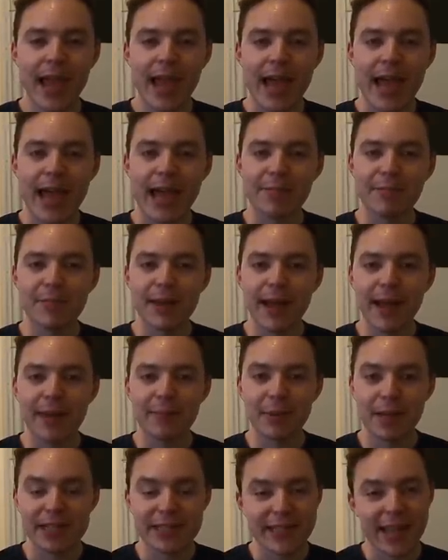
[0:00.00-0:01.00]

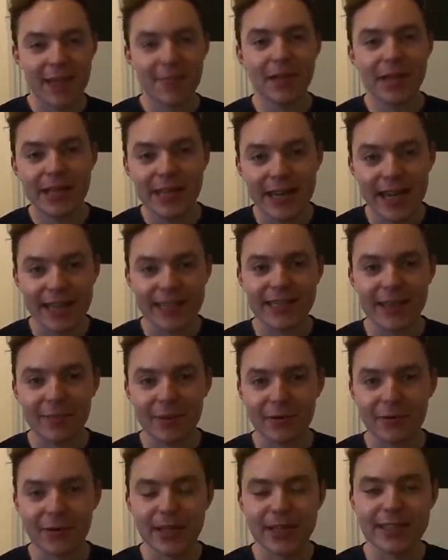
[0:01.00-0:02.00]
But it's coming in the next
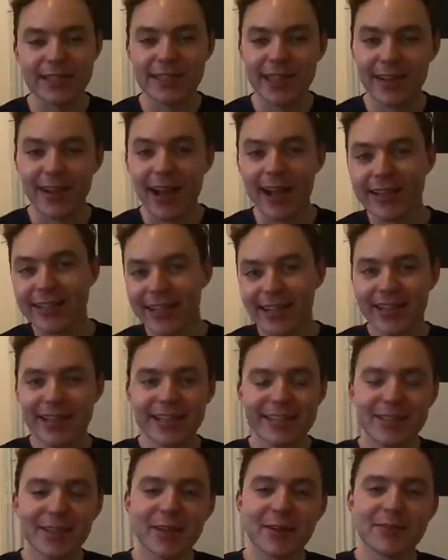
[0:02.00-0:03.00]
couple of weeks. So I know
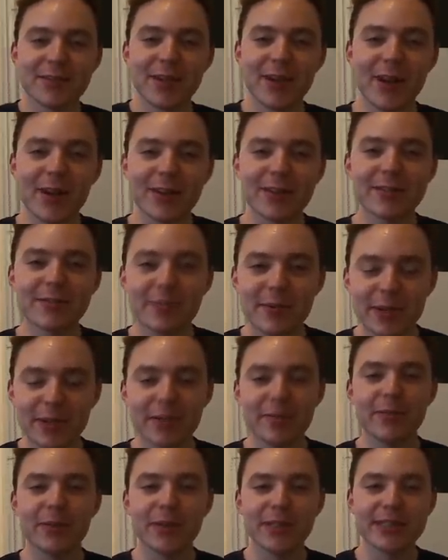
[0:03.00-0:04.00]
there's a lot of New Holland
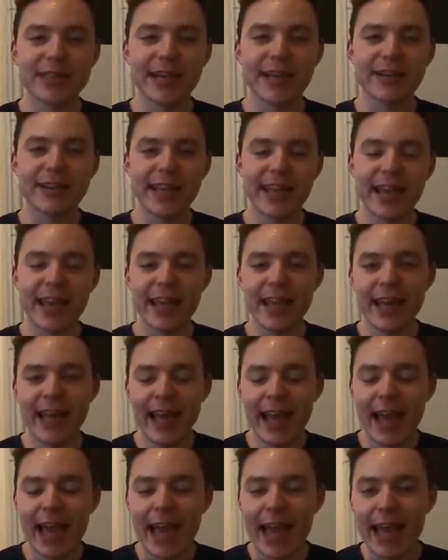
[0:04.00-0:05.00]
blue boys out there.
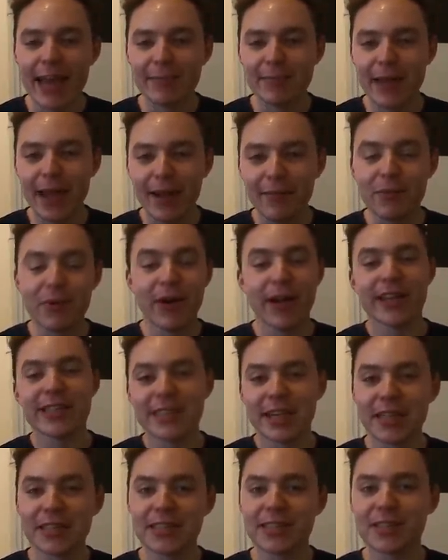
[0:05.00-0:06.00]
And I'm quite
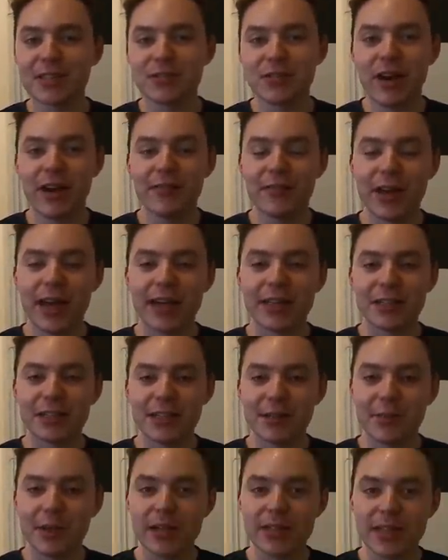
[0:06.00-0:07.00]
excited to drive it,
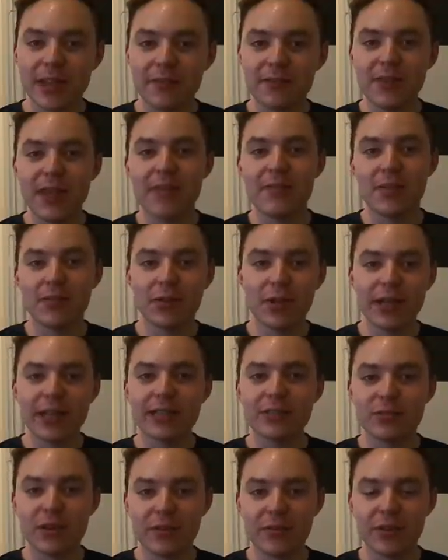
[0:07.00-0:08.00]
actually, because I've never
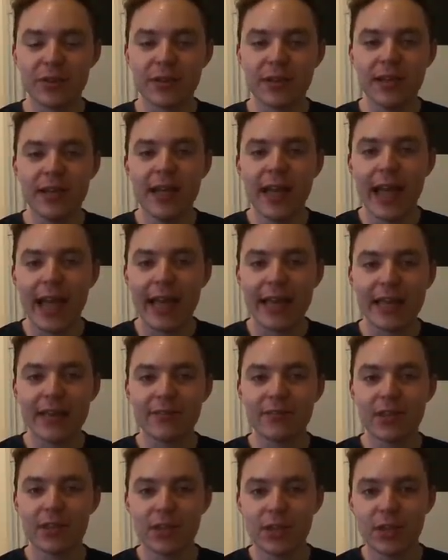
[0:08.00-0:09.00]
really driven any
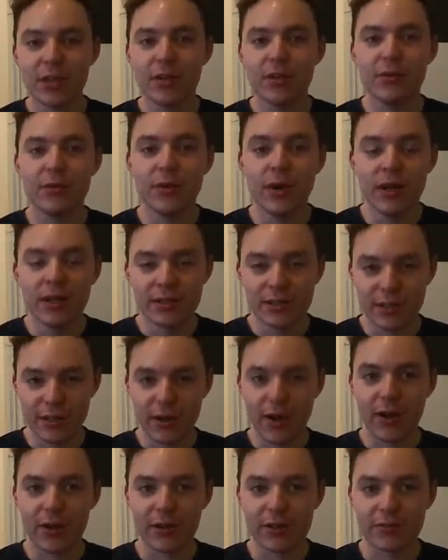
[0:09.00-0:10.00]
of the
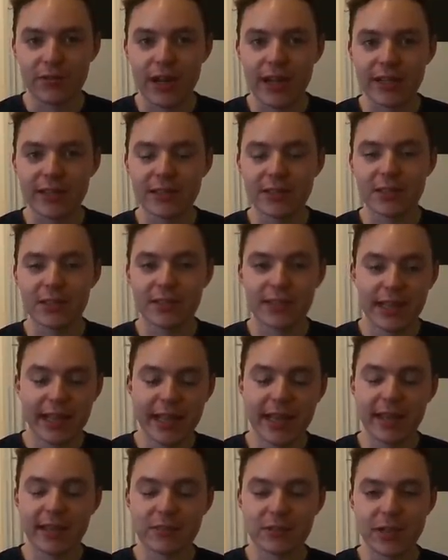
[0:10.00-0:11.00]
New Holland range
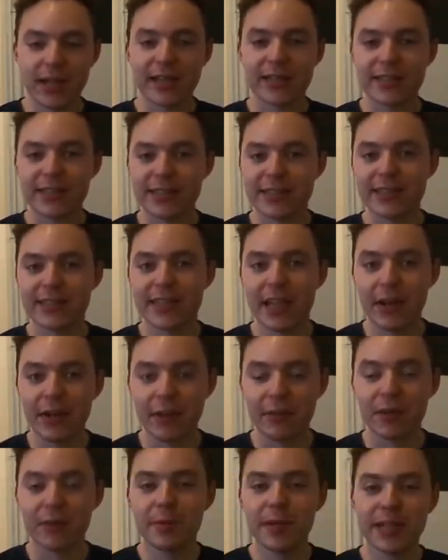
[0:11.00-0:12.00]
tractors. So
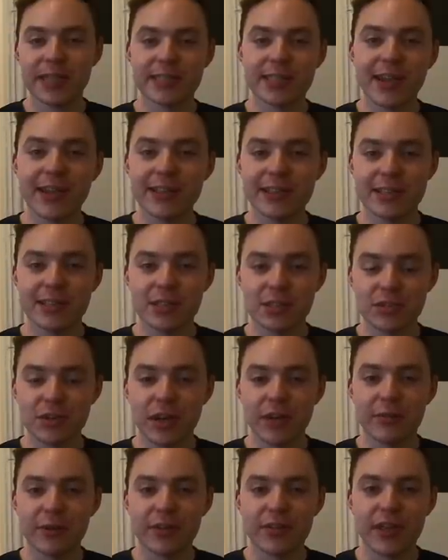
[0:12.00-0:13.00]
I'm going to be excited to
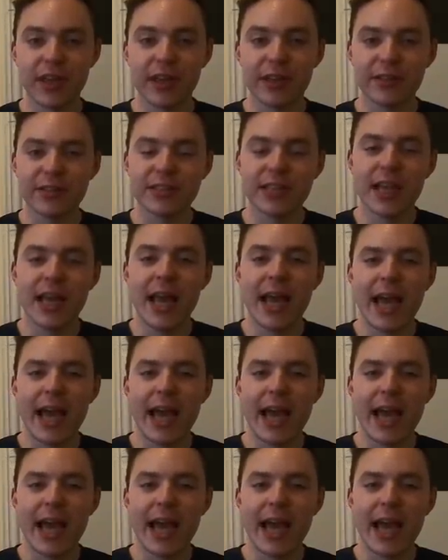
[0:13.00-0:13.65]
try one of those.